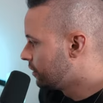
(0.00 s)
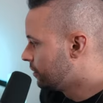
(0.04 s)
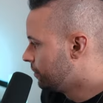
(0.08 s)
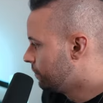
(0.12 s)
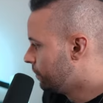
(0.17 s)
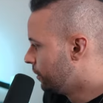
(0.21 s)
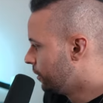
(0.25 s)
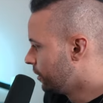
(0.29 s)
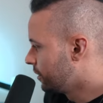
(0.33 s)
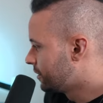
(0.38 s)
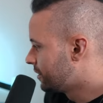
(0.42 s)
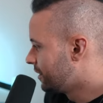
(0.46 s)
of
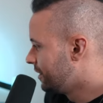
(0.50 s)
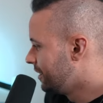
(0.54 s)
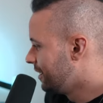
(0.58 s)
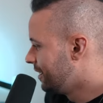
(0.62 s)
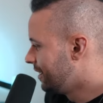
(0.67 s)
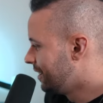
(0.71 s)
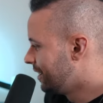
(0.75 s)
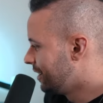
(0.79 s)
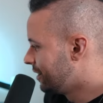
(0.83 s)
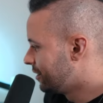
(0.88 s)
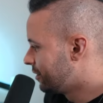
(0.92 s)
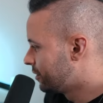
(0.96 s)
books in
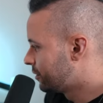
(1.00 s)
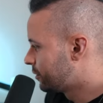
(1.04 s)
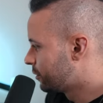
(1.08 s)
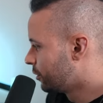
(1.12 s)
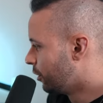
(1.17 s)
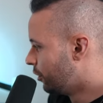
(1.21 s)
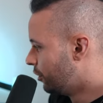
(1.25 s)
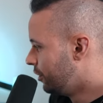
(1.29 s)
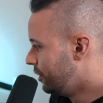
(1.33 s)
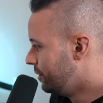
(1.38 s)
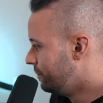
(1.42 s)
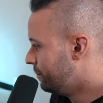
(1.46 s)
here. There's
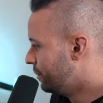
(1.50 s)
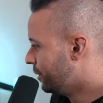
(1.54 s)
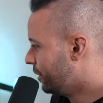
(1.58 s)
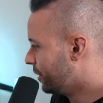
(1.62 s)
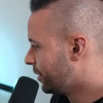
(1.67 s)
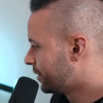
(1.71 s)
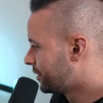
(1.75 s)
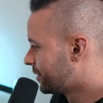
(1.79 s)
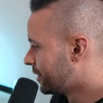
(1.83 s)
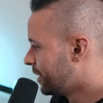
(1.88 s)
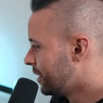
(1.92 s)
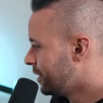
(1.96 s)
story
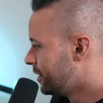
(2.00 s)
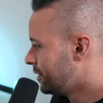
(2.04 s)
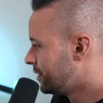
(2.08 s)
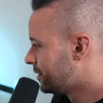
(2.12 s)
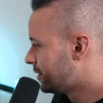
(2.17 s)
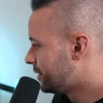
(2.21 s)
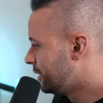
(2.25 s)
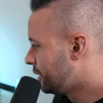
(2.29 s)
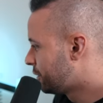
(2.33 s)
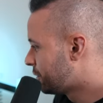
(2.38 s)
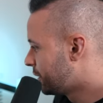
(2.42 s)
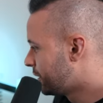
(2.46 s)
books,
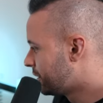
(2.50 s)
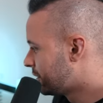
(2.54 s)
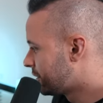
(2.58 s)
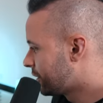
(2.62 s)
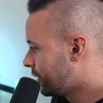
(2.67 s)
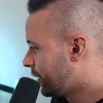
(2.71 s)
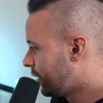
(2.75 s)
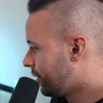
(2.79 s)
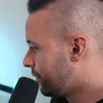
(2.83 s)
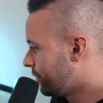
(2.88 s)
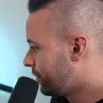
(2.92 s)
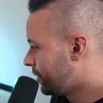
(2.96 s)
Secrets
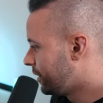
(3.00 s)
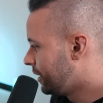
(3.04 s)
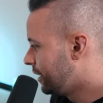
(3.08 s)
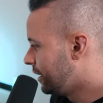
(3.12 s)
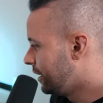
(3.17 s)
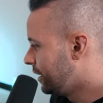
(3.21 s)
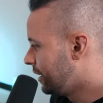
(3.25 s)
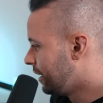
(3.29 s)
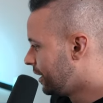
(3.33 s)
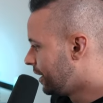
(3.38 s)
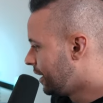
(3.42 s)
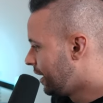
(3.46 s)
of
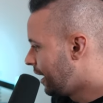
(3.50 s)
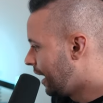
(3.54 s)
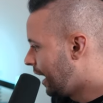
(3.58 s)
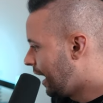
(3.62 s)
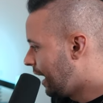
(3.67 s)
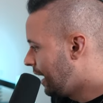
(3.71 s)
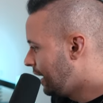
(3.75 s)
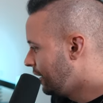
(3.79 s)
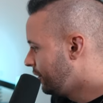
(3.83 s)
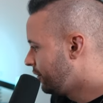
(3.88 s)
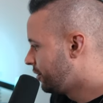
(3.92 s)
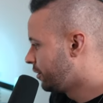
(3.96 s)
the
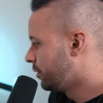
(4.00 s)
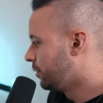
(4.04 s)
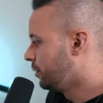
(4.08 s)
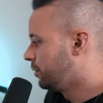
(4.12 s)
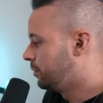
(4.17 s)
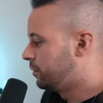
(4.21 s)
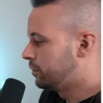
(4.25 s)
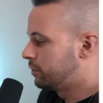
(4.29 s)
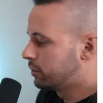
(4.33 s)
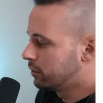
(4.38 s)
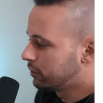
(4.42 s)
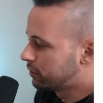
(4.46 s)

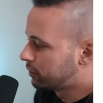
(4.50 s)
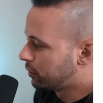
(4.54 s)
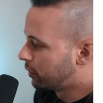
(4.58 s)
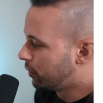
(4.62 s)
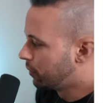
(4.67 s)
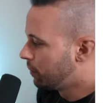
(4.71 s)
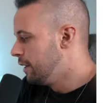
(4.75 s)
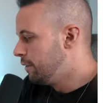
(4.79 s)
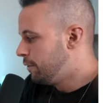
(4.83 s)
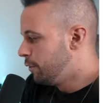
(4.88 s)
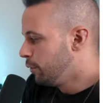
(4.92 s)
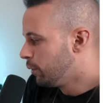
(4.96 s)
Angels. So
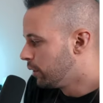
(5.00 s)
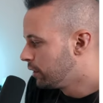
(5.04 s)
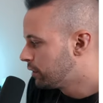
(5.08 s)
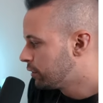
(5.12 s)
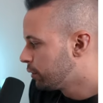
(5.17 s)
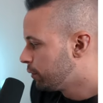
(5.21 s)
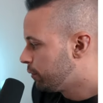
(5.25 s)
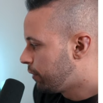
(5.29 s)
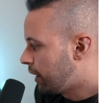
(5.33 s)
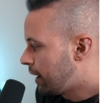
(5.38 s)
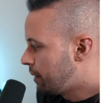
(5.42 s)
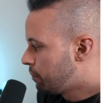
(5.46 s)
if you want
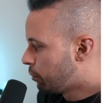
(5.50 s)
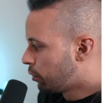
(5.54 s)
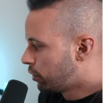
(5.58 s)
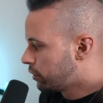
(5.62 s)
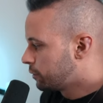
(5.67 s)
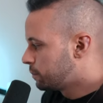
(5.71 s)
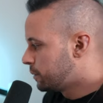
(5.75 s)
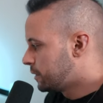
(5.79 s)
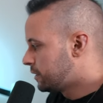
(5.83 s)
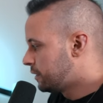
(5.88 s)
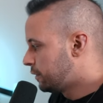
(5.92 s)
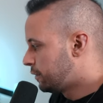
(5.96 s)
to find more
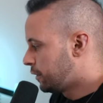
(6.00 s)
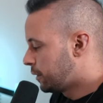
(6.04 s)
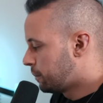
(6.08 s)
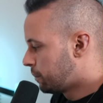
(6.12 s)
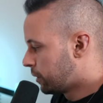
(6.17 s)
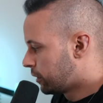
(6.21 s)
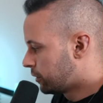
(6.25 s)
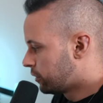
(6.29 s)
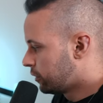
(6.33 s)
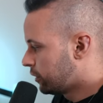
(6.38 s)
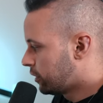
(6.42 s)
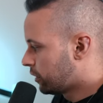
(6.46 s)
specific
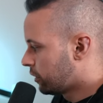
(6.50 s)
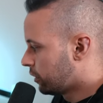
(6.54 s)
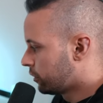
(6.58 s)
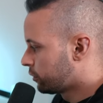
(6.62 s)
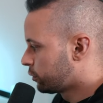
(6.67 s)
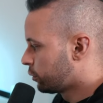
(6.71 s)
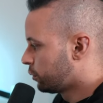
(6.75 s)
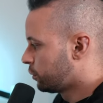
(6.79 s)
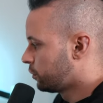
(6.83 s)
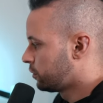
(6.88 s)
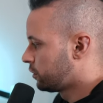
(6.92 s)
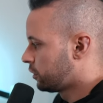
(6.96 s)
books, you can
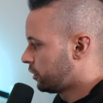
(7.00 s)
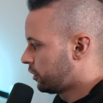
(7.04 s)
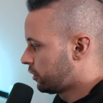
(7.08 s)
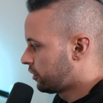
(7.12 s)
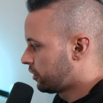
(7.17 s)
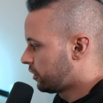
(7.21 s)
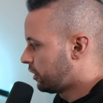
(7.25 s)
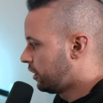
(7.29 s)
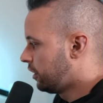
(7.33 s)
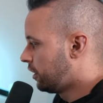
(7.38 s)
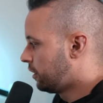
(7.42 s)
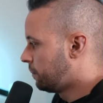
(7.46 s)
also search
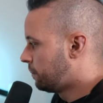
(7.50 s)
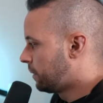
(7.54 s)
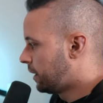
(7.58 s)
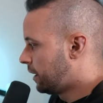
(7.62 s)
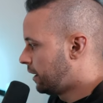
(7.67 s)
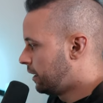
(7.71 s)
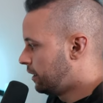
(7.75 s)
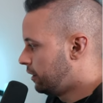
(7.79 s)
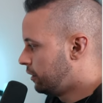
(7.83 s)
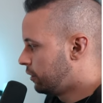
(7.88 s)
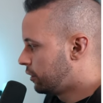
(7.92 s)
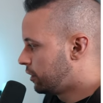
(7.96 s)
here by,
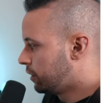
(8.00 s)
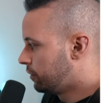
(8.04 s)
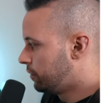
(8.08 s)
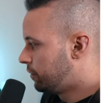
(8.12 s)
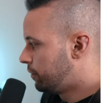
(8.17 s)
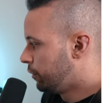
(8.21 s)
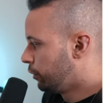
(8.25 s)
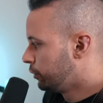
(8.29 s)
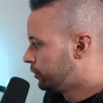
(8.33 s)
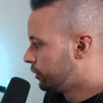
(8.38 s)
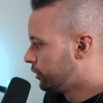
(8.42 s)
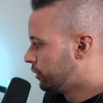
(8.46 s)
you can
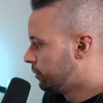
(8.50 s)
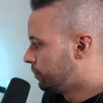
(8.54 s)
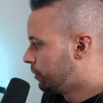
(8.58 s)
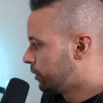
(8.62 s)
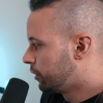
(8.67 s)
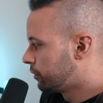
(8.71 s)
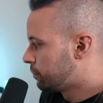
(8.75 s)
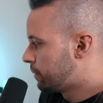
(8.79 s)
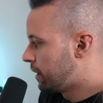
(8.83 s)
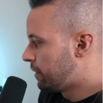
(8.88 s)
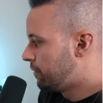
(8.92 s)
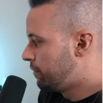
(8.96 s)
filter the
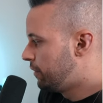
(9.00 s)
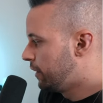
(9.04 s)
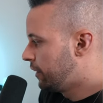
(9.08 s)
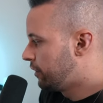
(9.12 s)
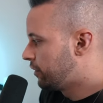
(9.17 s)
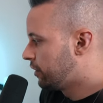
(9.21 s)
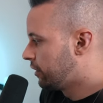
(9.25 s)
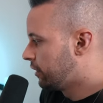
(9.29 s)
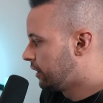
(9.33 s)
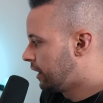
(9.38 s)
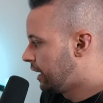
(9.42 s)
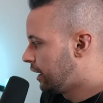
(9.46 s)
books by
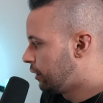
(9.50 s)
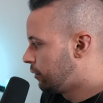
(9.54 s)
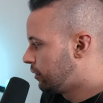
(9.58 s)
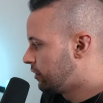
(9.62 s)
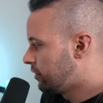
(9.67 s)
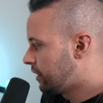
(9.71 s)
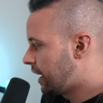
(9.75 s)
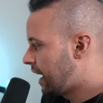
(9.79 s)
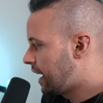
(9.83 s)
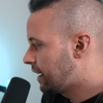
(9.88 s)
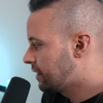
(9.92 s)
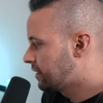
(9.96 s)
fiction,
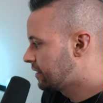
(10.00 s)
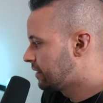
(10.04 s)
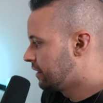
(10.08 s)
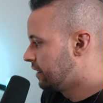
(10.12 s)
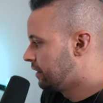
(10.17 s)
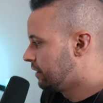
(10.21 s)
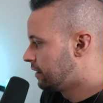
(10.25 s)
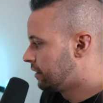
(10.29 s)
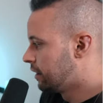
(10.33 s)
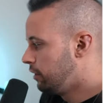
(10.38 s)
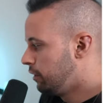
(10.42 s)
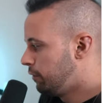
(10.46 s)
language,
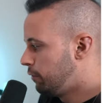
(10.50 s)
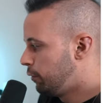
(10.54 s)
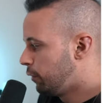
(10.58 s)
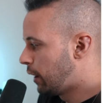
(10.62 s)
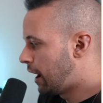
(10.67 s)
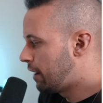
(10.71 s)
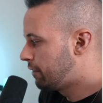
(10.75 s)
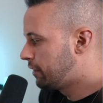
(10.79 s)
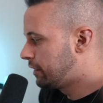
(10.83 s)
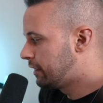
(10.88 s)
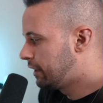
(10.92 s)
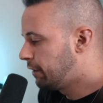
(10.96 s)
accent. If you
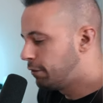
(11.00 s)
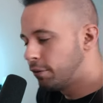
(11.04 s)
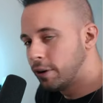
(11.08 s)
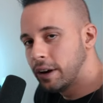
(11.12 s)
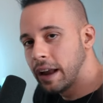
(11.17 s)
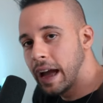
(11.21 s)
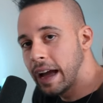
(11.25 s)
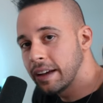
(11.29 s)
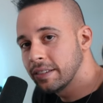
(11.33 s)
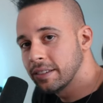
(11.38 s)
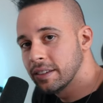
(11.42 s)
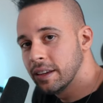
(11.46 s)
have a
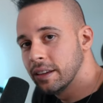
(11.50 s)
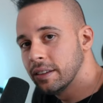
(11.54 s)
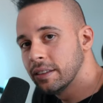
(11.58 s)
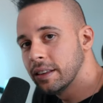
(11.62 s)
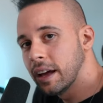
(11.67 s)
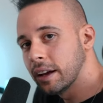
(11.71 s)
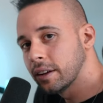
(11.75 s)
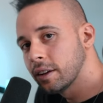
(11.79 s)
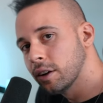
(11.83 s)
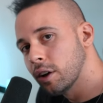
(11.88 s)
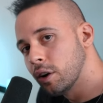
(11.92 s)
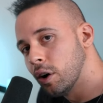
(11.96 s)
different accent,
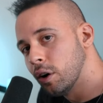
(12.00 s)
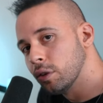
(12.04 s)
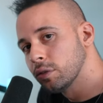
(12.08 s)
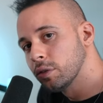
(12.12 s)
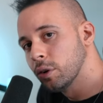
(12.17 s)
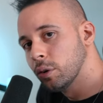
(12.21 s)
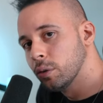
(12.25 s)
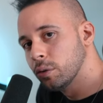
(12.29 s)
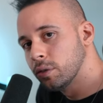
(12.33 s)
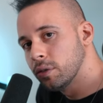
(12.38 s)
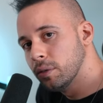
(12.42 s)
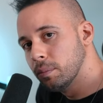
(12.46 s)
that could also